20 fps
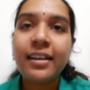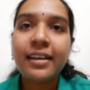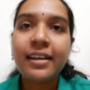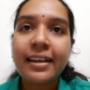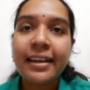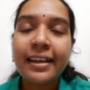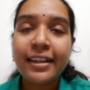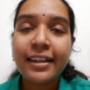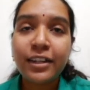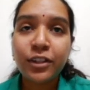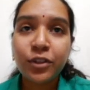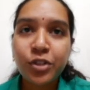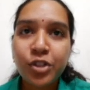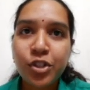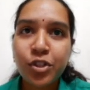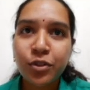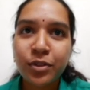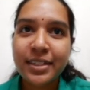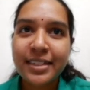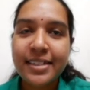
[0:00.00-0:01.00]
Hello
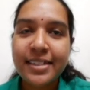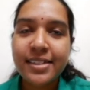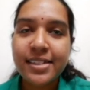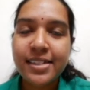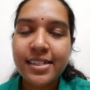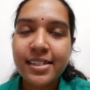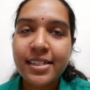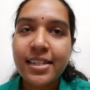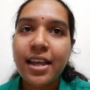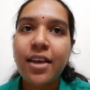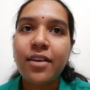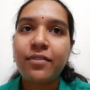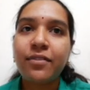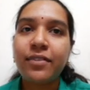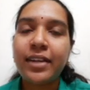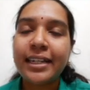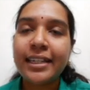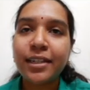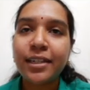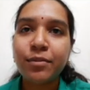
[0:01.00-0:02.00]
students,
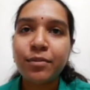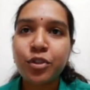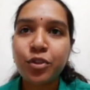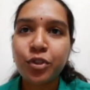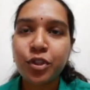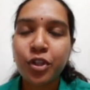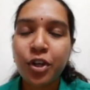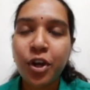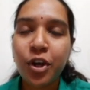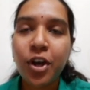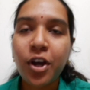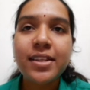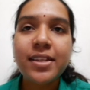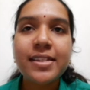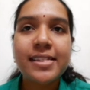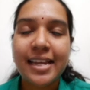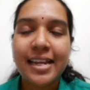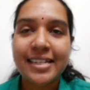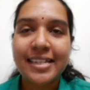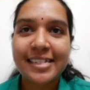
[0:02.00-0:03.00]
welcome to your
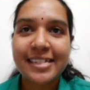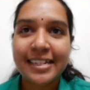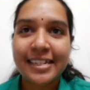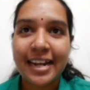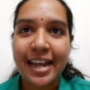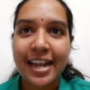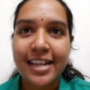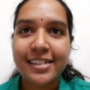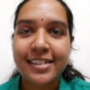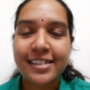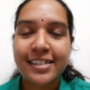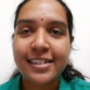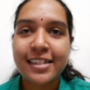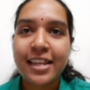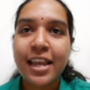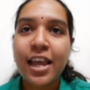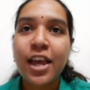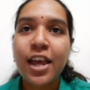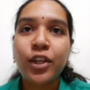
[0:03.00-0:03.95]
science class.